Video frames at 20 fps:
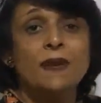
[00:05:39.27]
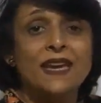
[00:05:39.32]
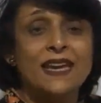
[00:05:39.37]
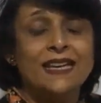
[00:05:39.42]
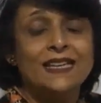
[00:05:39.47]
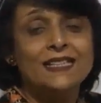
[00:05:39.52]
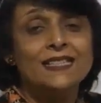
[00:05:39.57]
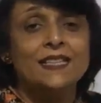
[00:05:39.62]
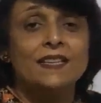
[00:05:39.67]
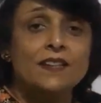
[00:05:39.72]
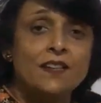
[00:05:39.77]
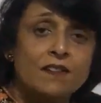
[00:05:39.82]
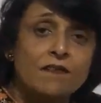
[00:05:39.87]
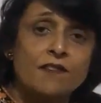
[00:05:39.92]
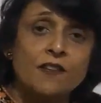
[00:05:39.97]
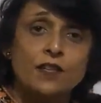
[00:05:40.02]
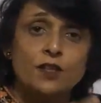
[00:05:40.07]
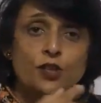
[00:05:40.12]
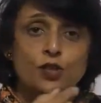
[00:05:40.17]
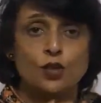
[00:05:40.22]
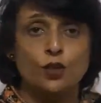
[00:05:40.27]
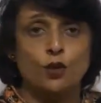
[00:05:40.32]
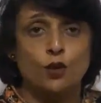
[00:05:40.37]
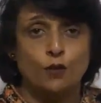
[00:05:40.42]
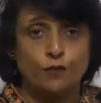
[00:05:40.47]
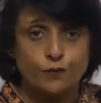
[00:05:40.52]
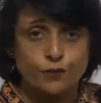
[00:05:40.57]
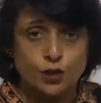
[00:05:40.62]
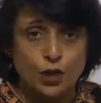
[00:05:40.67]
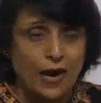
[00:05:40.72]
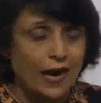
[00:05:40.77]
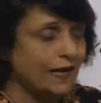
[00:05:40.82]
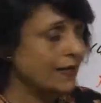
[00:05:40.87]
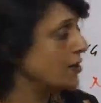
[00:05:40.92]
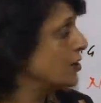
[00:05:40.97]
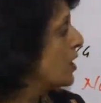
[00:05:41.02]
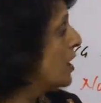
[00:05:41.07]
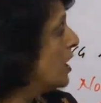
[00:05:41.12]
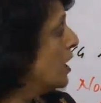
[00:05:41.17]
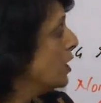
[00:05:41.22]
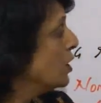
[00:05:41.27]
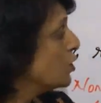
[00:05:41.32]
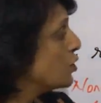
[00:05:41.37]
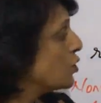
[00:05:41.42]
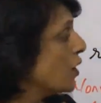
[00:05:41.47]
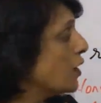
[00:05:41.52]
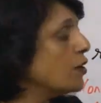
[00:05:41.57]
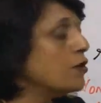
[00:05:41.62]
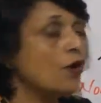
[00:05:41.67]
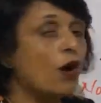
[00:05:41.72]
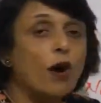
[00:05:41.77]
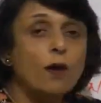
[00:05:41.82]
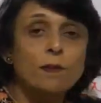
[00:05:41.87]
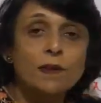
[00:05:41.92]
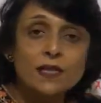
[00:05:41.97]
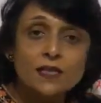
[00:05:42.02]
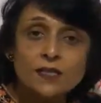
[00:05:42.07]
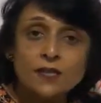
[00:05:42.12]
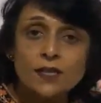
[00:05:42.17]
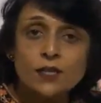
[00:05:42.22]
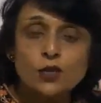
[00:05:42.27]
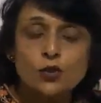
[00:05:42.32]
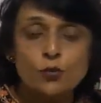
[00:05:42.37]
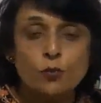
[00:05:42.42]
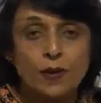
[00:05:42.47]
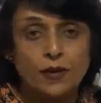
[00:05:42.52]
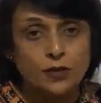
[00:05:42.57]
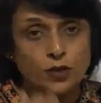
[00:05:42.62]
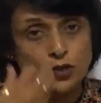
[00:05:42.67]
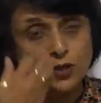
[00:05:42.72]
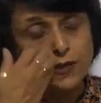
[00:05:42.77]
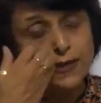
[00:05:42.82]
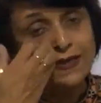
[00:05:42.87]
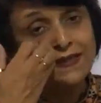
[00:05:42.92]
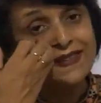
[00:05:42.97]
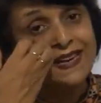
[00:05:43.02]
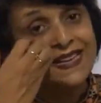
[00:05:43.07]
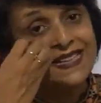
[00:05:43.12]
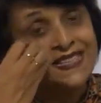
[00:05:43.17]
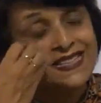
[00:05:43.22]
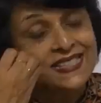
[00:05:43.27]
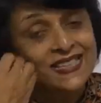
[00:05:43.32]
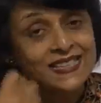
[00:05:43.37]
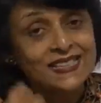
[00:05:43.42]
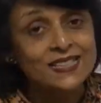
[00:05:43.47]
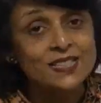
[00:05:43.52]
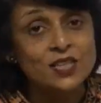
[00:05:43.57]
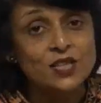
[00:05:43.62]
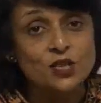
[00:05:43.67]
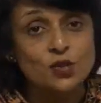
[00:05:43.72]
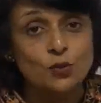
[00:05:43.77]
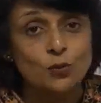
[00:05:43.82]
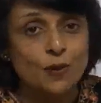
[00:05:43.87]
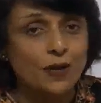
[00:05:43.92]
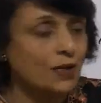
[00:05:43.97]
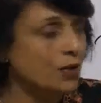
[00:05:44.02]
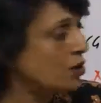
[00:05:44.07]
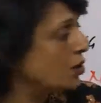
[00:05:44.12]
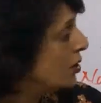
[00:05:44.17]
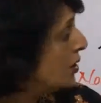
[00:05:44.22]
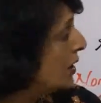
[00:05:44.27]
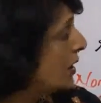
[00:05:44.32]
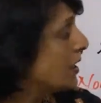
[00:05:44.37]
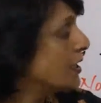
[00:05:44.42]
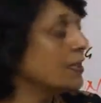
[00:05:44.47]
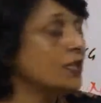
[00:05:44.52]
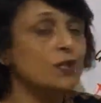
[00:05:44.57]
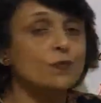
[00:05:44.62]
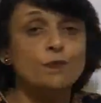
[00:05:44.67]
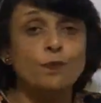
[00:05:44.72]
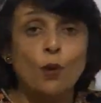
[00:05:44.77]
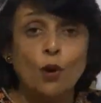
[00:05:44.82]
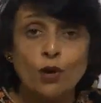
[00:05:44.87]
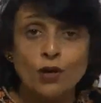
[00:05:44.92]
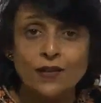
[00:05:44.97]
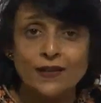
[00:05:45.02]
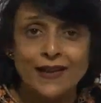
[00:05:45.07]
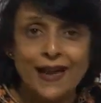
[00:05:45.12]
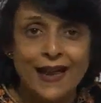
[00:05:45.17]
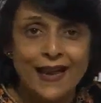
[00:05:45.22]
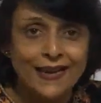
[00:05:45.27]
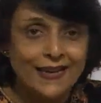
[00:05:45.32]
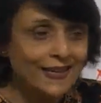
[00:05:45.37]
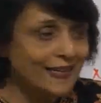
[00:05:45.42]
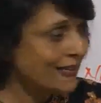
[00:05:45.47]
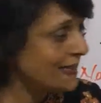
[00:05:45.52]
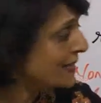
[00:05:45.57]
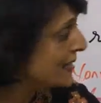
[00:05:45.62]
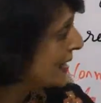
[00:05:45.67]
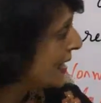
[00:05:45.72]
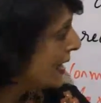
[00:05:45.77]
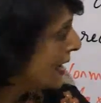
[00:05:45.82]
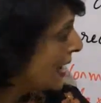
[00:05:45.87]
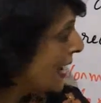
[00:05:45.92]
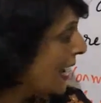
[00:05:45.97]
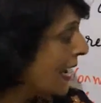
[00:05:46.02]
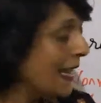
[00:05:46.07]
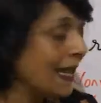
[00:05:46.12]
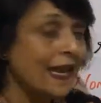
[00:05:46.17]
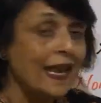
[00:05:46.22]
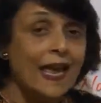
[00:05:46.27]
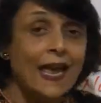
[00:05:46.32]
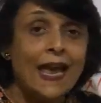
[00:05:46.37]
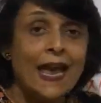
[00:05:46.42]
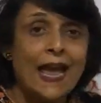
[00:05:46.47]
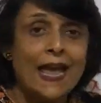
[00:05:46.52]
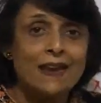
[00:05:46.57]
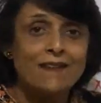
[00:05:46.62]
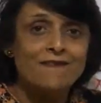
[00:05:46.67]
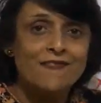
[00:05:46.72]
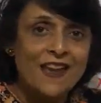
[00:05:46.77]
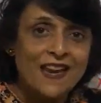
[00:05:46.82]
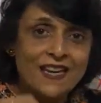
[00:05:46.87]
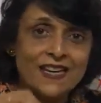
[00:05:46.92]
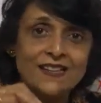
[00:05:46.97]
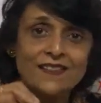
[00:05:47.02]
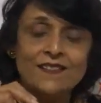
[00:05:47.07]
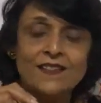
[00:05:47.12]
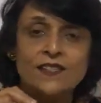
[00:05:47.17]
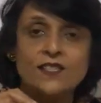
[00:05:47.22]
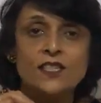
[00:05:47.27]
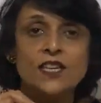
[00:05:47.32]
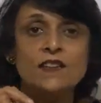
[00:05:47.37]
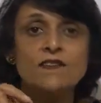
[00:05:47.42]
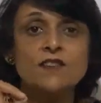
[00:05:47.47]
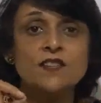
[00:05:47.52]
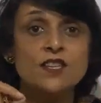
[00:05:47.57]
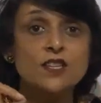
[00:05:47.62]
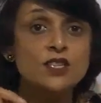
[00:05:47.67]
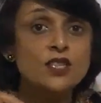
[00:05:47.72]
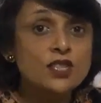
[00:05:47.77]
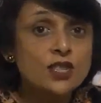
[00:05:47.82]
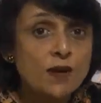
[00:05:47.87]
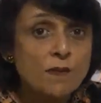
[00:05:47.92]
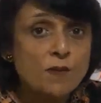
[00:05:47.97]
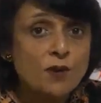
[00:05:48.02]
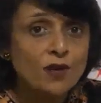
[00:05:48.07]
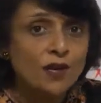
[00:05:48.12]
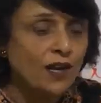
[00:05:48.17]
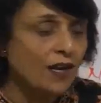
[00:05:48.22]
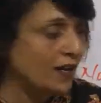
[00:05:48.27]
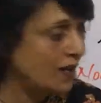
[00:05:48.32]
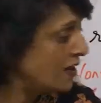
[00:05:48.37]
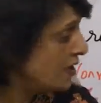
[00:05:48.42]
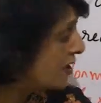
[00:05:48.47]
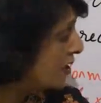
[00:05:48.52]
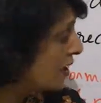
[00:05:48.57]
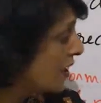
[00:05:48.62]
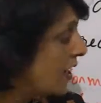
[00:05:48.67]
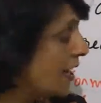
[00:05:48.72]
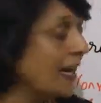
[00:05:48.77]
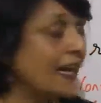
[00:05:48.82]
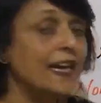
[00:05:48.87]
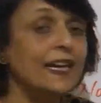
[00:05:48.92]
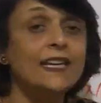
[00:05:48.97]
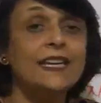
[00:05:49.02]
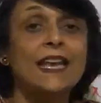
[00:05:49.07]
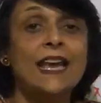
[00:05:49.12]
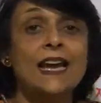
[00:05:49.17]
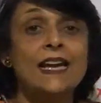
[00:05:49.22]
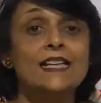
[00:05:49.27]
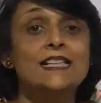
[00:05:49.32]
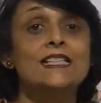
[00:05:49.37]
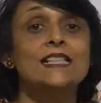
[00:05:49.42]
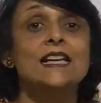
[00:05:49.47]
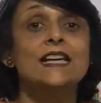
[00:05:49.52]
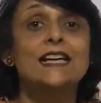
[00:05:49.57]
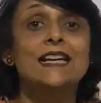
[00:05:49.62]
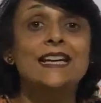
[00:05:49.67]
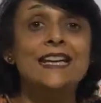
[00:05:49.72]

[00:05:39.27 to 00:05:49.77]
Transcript: means reversal of charge. So in normal situation, resting situation, it is polarized, and when it receives a stimulus, it gets